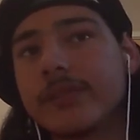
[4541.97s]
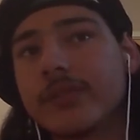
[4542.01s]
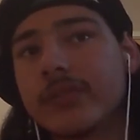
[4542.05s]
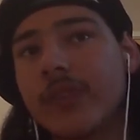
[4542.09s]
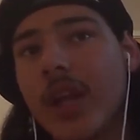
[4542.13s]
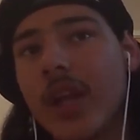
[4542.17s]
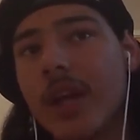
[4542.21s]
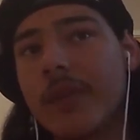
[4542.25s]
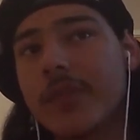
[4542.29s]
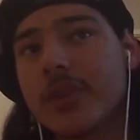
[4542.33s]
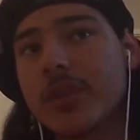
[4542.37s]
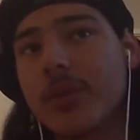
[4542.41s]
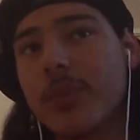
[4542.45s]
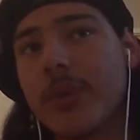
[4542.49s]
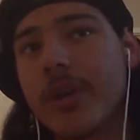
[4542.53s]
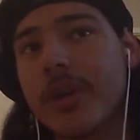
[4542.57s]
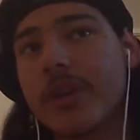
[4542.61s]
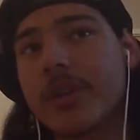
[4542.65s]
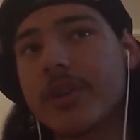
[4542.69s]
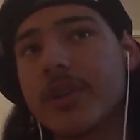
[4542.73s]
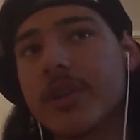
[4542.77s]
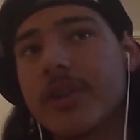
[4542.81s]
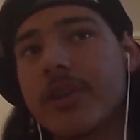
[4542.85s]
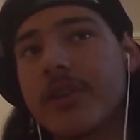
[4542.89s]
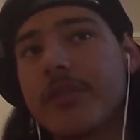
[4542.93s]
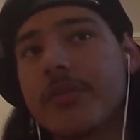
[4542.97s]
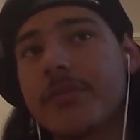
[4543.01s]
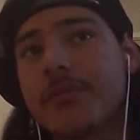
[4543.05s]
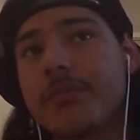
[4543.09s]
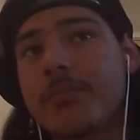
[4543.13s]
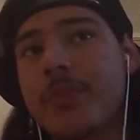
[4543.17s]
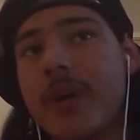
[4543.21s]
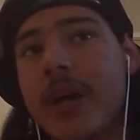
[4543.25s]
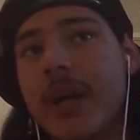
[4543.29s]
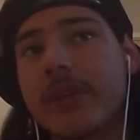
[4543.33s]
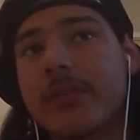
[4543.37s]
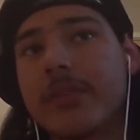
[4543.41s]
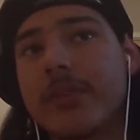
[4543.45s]
And I'm still waiting to hear
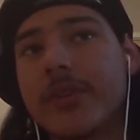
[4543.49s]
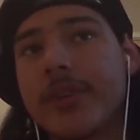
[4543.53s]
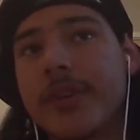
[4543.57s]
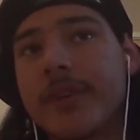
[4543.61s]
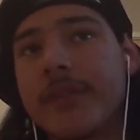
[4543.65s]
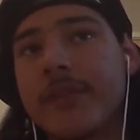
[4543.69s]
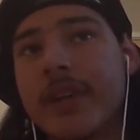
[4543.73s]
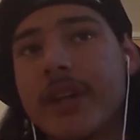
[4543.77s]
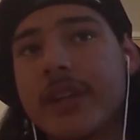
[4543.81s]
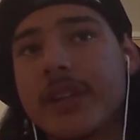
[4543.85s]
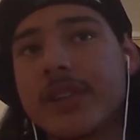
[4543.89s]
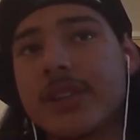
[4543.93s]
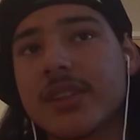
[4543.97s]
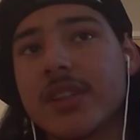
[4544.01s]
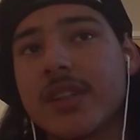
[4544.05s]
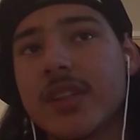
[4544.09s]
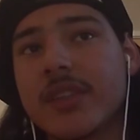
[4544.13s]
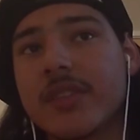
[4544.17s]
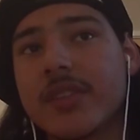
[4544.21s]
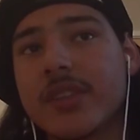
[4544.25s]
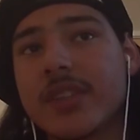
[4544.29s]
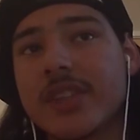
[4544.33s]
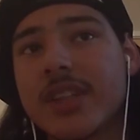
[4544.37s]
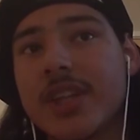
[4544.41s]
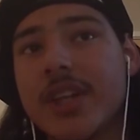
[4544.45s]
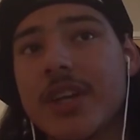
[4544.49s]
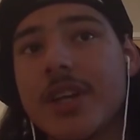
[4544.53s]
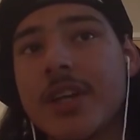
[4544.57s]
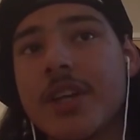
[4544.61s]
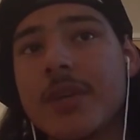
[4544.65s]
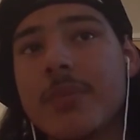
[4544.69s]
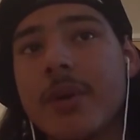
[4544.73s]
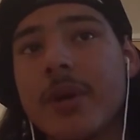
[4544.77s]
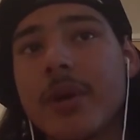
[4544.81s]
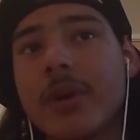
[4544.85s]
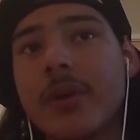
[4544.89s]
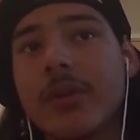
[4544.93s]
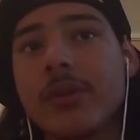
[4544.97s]
back from them. I'm gonna send an
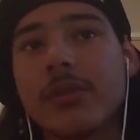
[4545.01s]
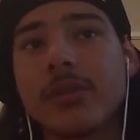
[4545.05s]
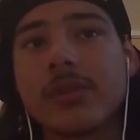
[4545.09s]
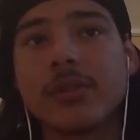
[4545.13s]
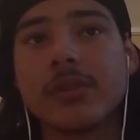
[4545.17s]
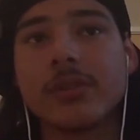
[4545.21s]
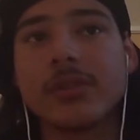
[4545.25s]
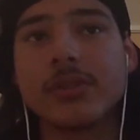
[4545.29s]
email,